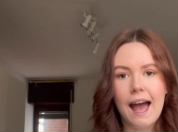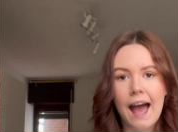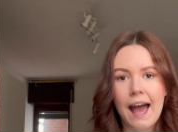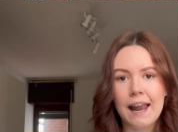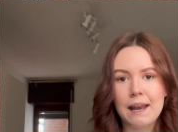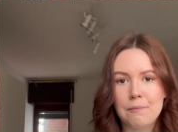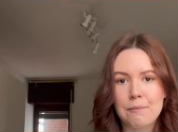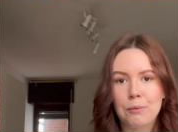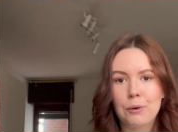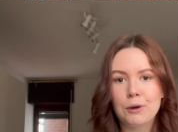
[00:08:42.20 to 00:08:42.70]

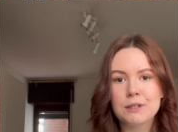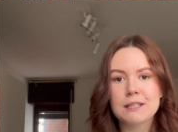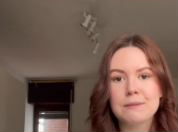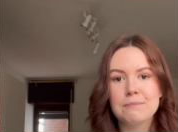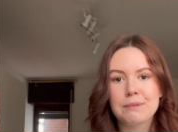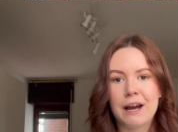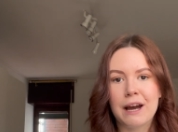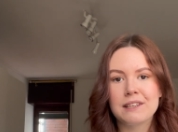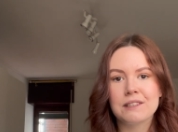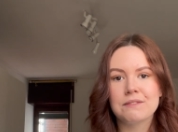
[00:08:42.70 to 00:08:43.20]
An
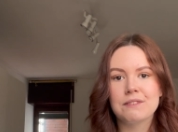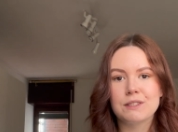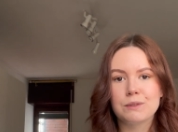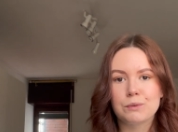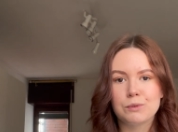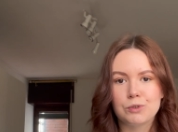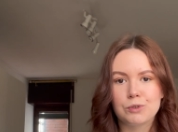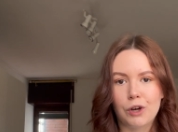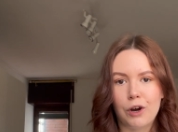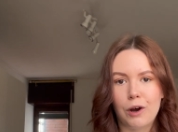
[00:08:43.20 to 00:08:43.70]
important part of
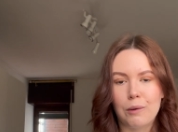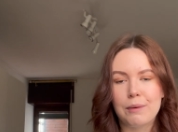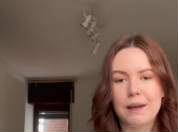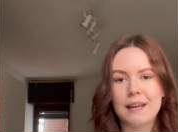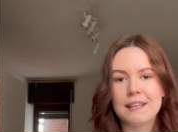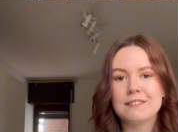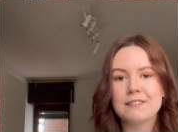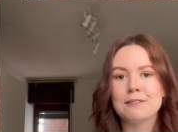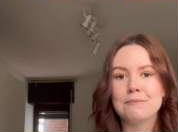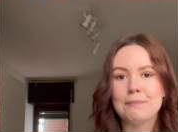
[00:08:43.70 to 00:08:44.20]
his job
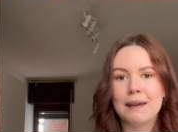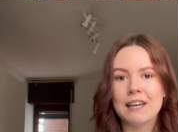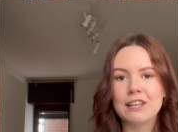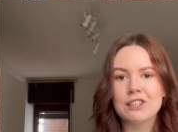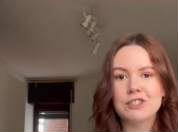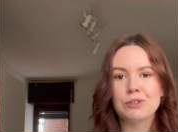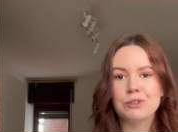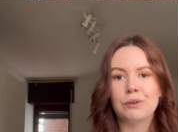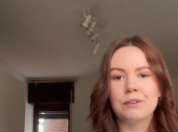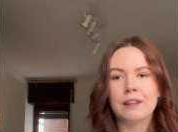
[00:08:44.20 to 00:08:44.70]
is to make
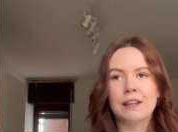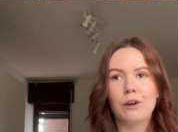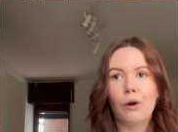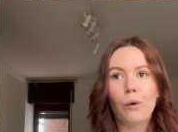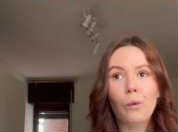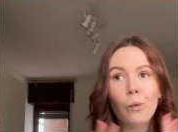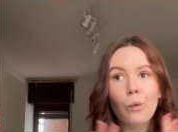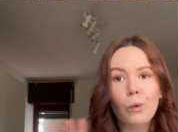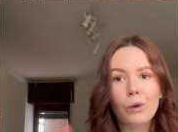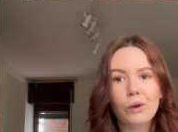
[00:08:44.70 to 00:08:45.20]
sure that
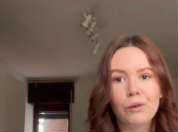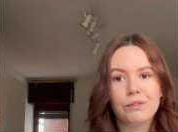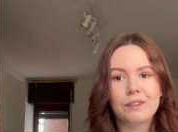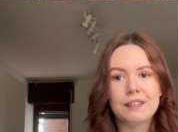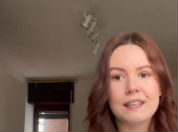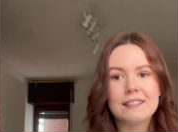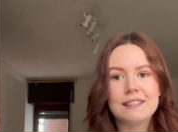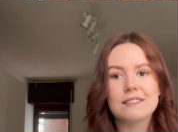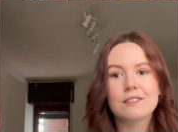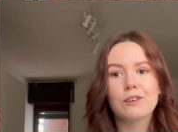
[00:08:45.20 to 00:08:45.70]
all of
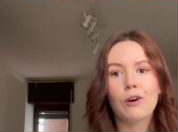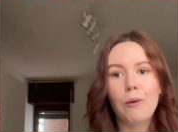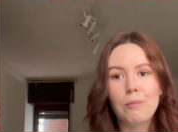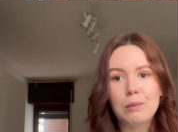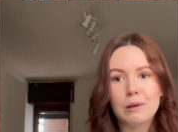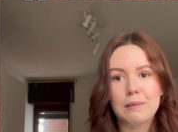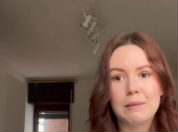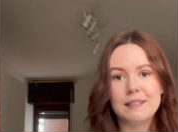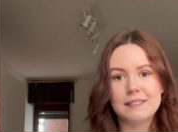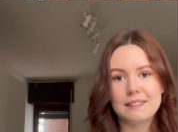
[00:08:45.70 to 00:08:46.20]
these
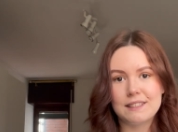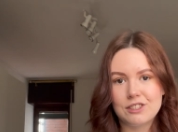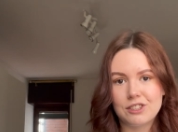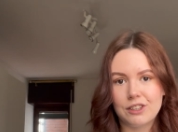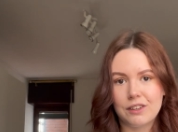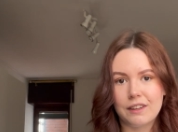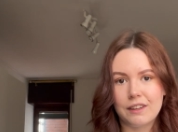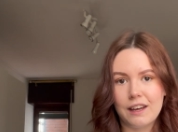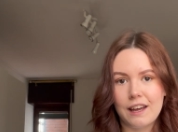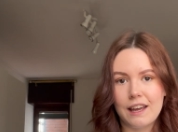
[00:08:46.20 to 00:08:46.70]
complement each
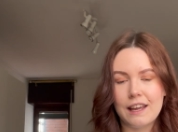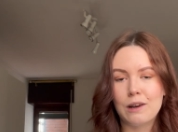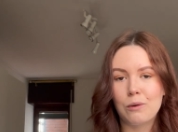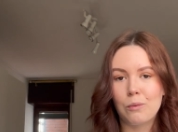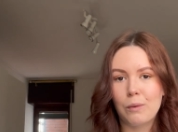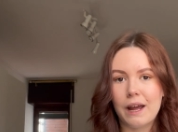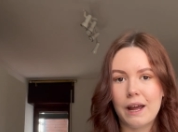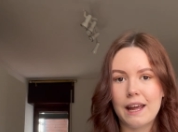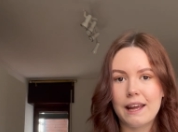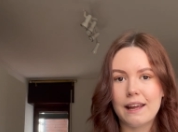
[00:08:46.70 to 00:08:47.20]
other in a
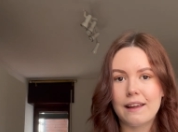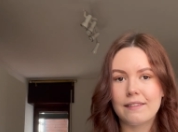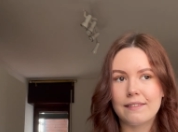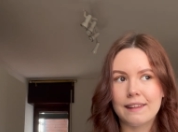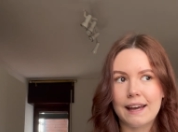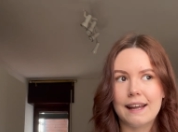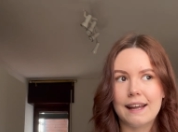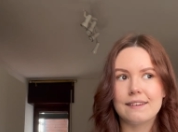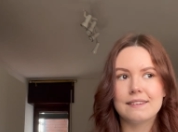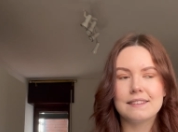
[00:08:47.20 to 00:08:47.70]
way
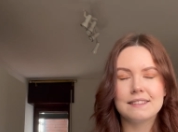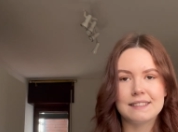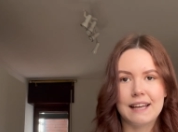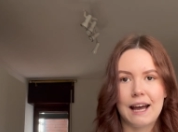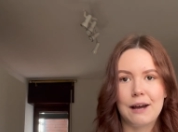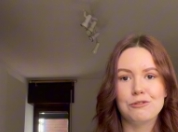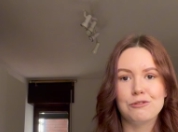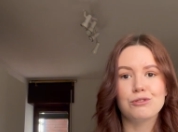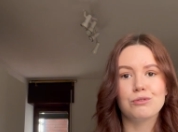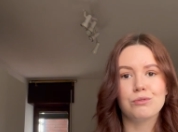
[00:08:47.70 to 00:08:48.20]
that
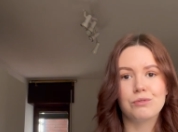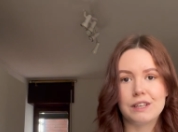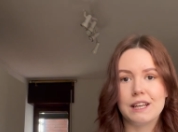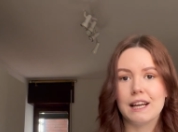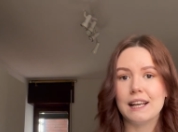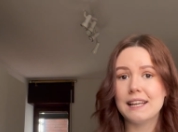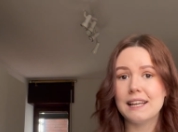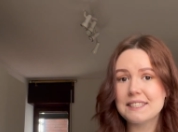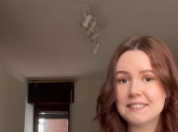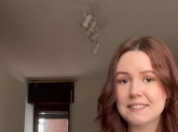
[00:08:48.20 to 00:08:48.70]
sounds
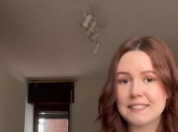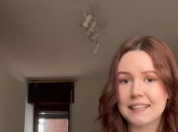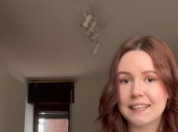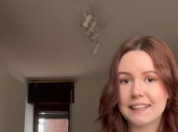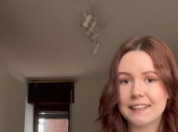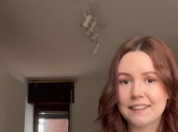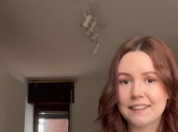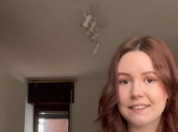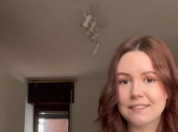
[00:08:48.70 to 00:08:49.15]
realistic.